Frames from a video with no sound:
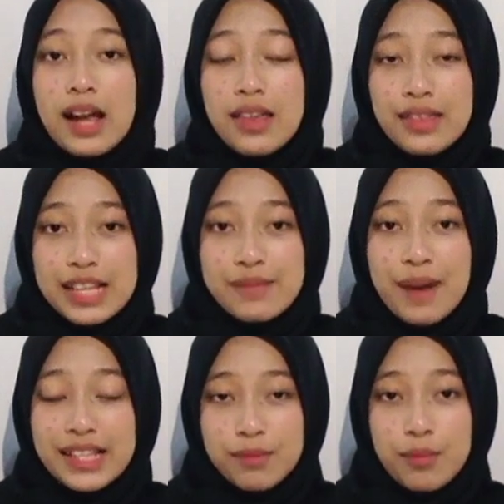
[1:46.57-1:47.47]
This
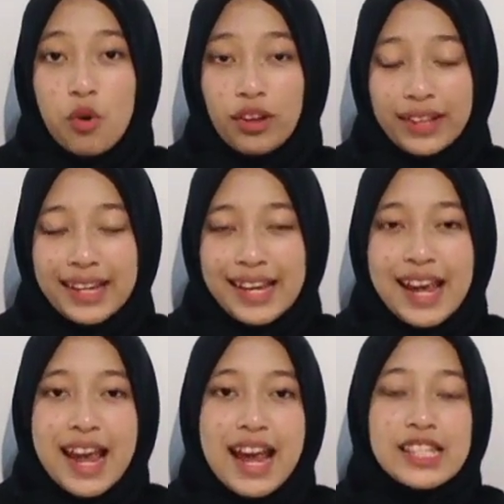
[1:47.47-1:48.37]
maximum quality
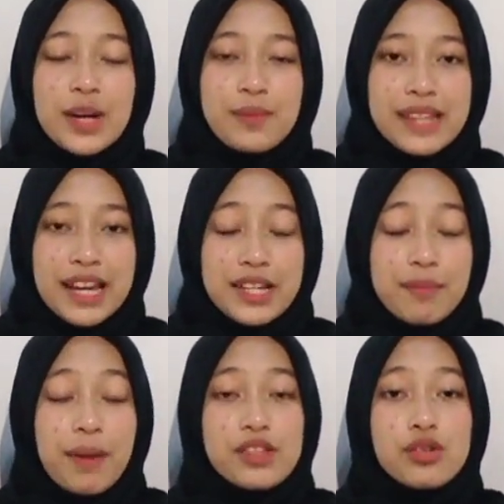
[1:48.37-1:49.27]
is obtained
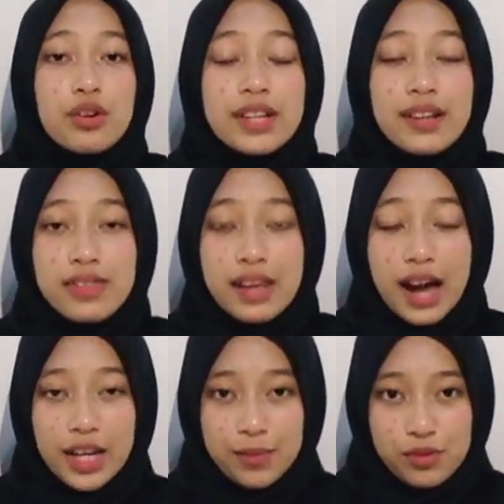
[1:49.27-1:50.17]
by sorting the
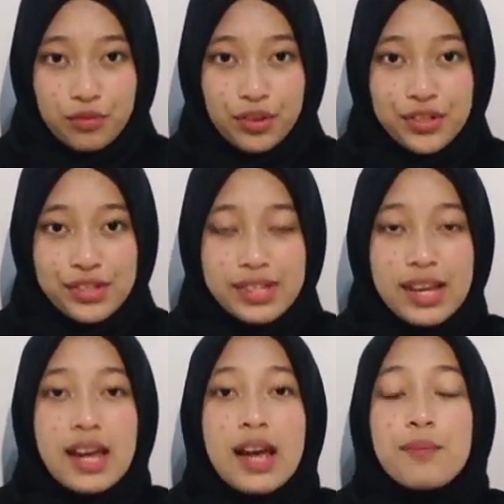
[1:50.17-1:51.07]
items first,
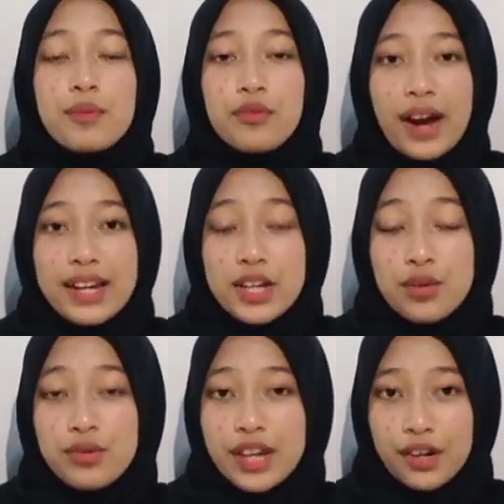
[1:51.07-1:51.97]
providing
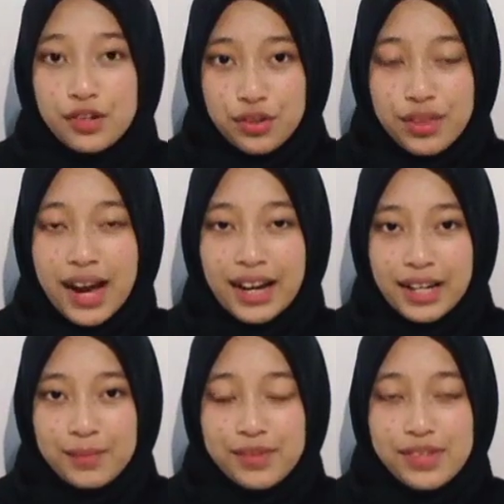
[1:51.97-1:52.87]
good care to the
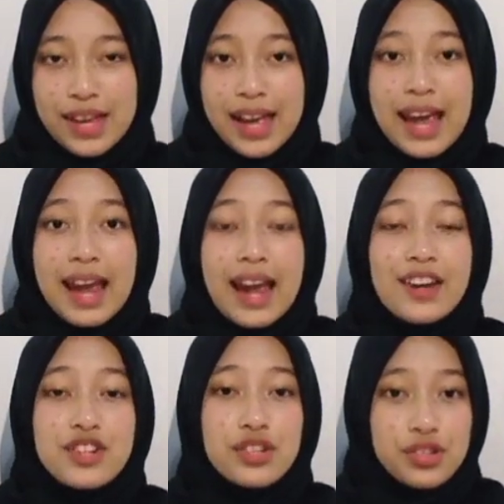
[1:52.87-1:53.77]
items,
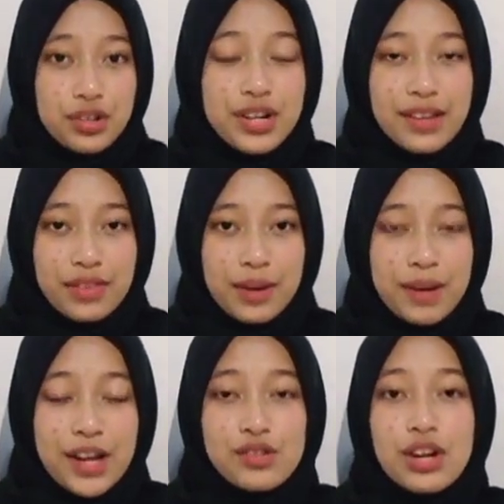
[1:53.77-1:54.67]
and turning them
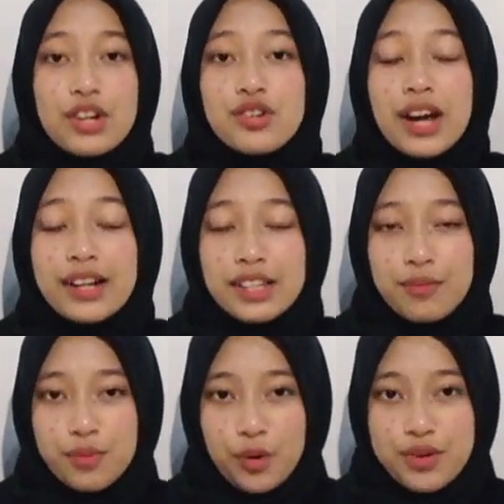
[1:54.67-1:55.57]
into
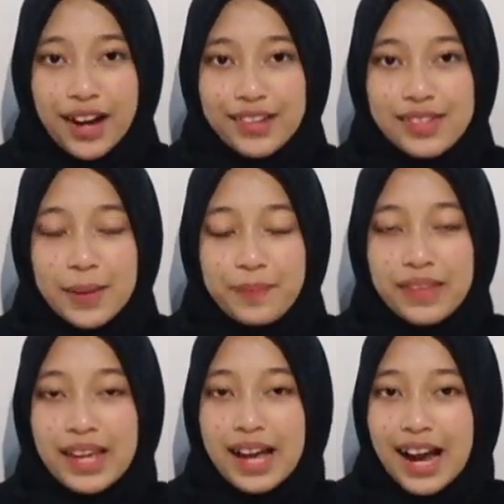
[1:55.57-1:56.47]
attractive products.
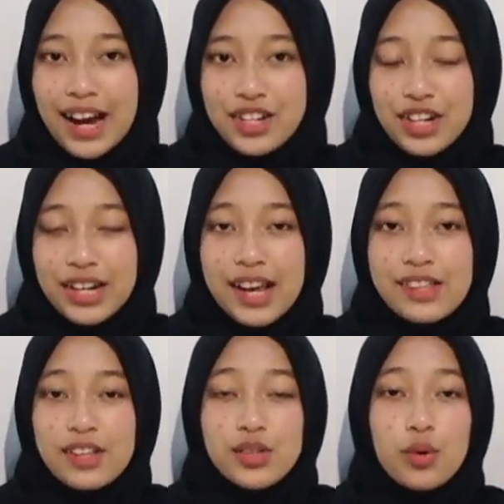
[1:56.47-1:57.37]
Hygiene
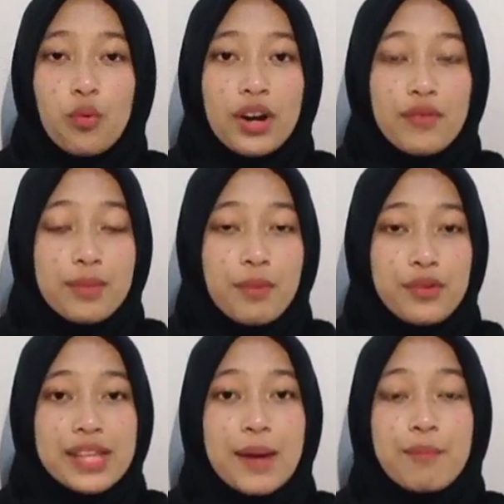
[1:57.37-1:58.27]
is also one of the
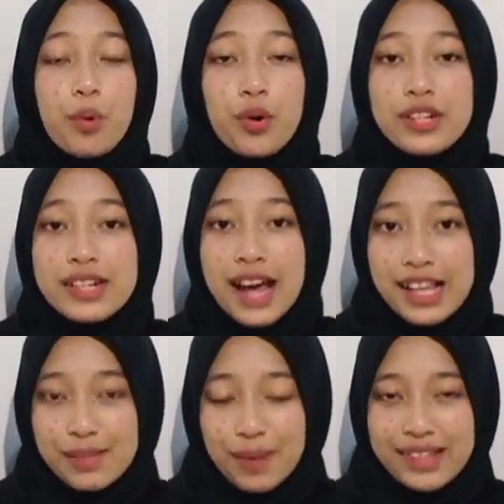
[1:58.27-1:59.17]
most important
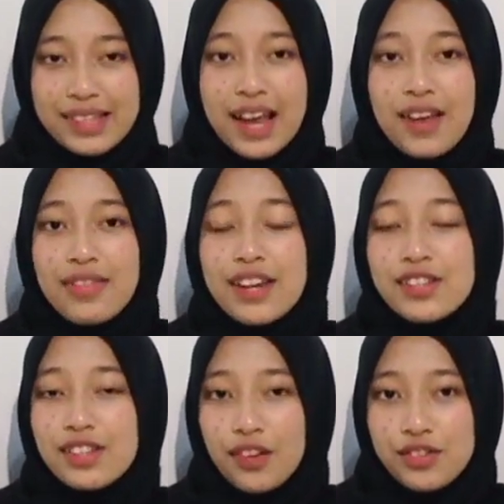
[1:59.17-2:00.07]
aspects that
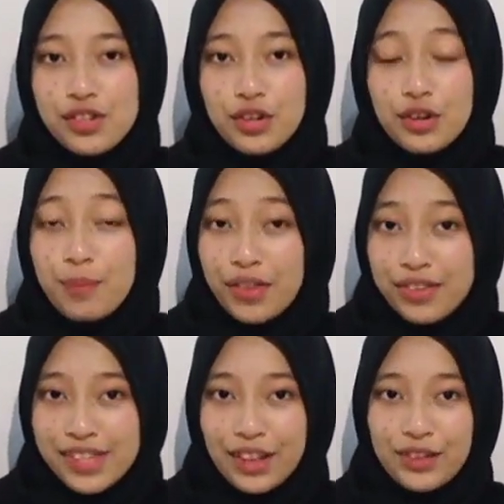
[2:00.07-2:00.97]
is considered by
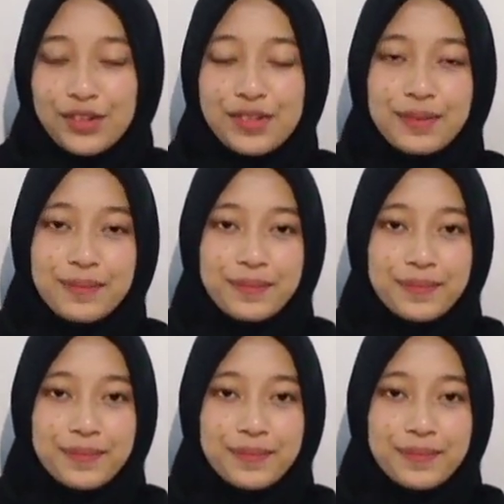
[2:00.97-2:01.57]
the sellers.